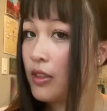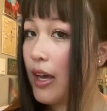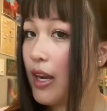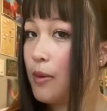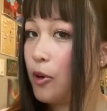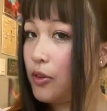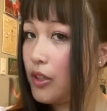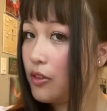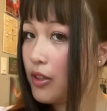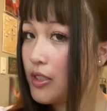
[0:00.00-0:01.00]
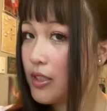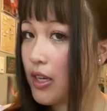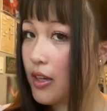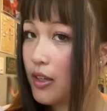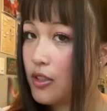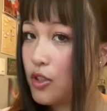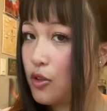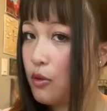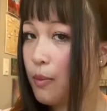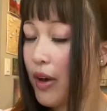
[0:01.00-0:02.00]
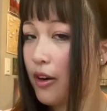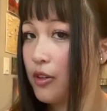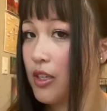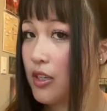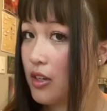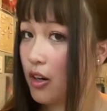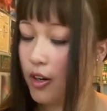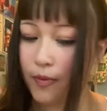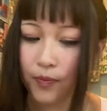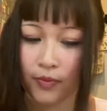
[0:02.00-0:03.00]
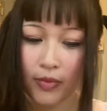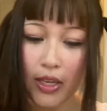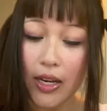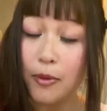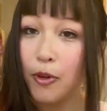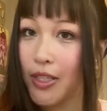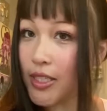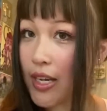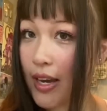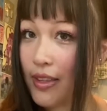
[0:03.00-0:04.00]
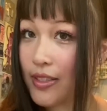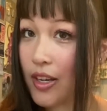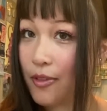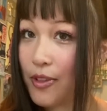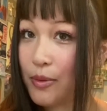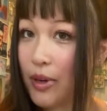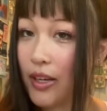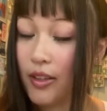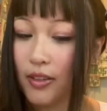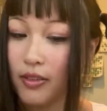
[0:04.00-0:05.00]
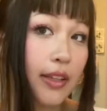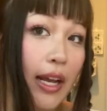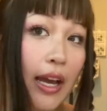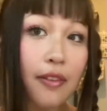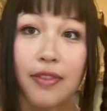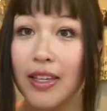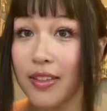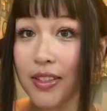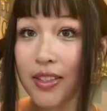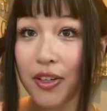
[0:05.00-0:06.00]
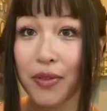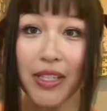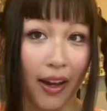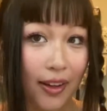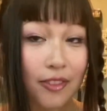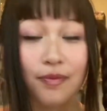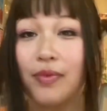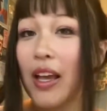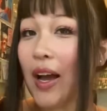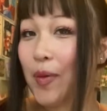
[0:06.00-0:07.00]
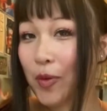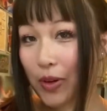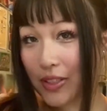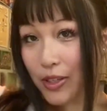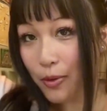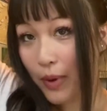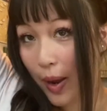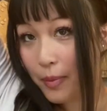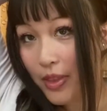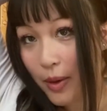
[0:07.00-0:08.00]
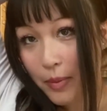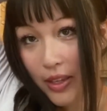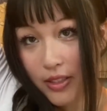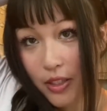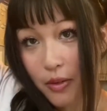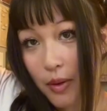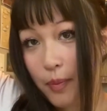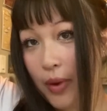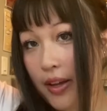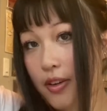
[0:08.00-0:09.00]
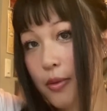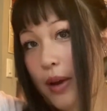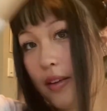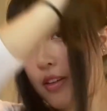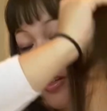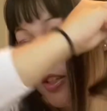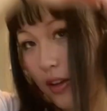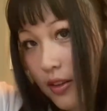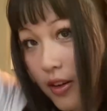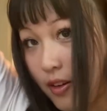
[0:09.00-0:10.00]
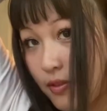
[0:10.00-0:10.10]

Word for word: And I'm only going to take it to about here, and I'm going to tie this off as well. Now that I have these two done, I'm going to wrap them into a bun around each other.